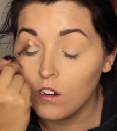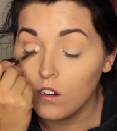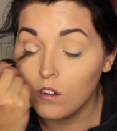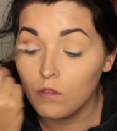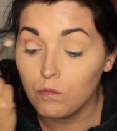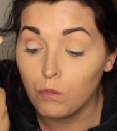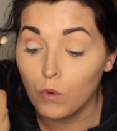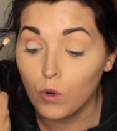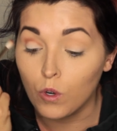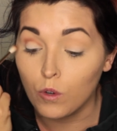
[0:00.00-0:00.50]

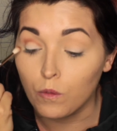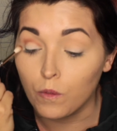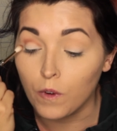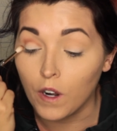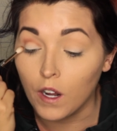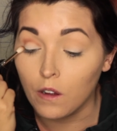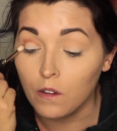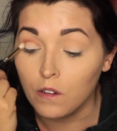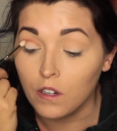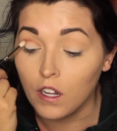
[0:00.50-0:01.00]
more
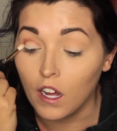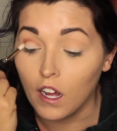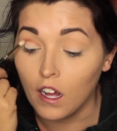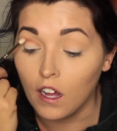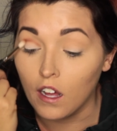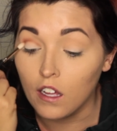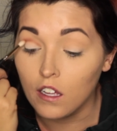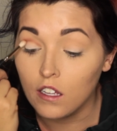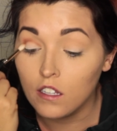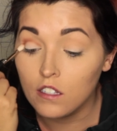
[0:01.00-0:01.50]
round
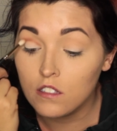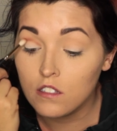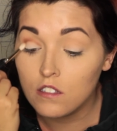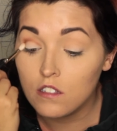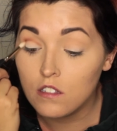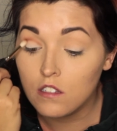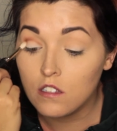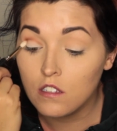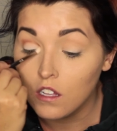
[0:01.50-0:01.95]
eyes.